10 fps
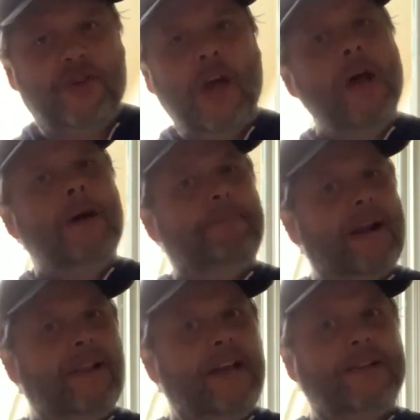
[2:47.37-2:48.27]
pinch,
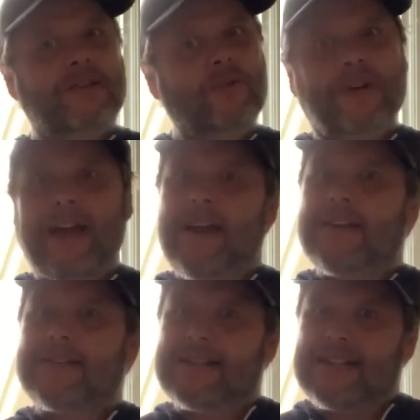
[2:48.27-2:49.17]
but I like to do it
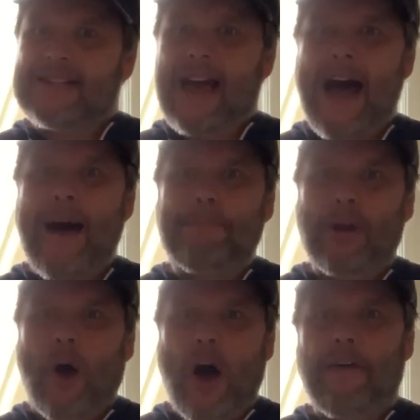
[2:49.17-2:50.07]
kind of to top
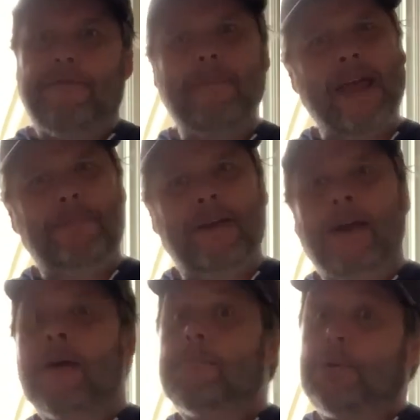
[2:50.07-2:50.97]
it off.
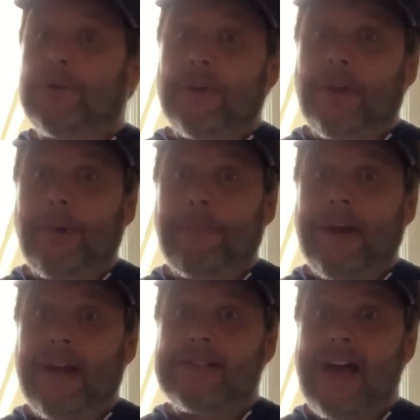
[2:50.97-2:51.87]
Maybe put a little
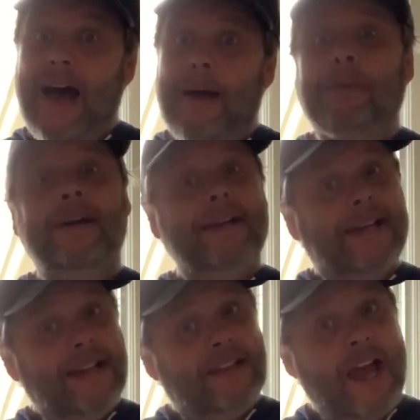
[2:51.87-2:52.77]
bit on top,
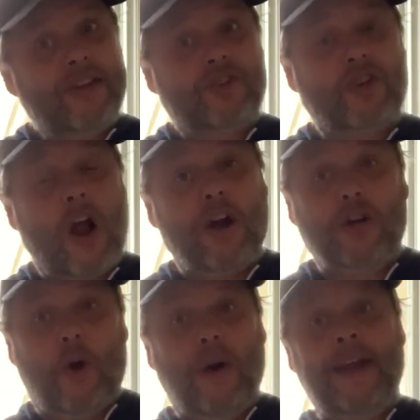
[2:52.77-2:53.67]
get that
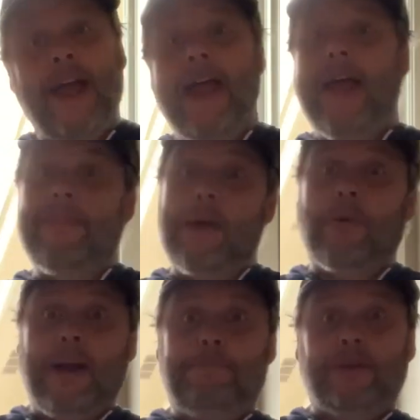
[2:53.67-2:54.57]
char going, and
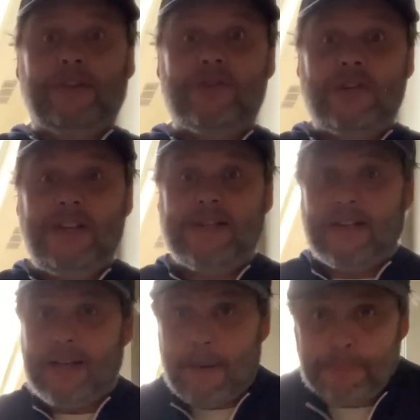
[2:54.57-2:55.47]
then when I put the cheese
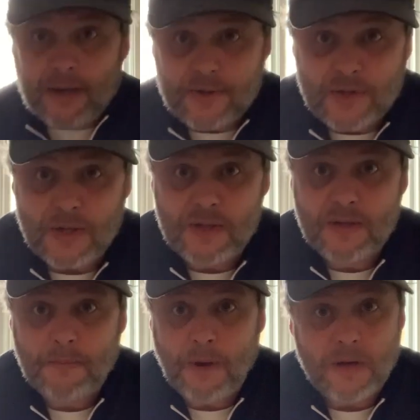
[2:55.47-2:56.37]
on top, because
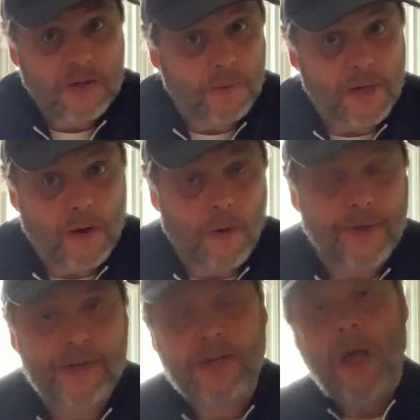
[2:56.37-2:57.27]
cheese is a must, we
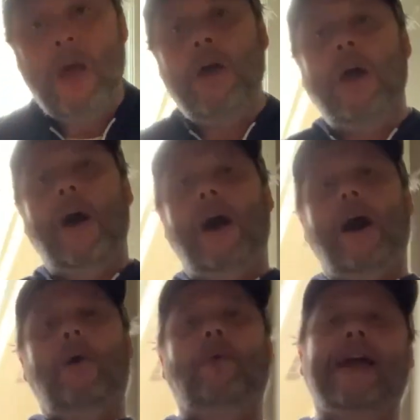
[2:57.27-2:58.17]
know this,
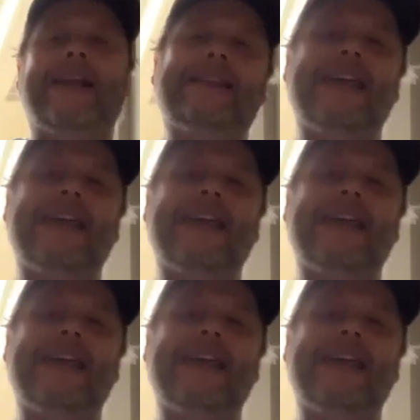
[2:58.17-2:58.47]
when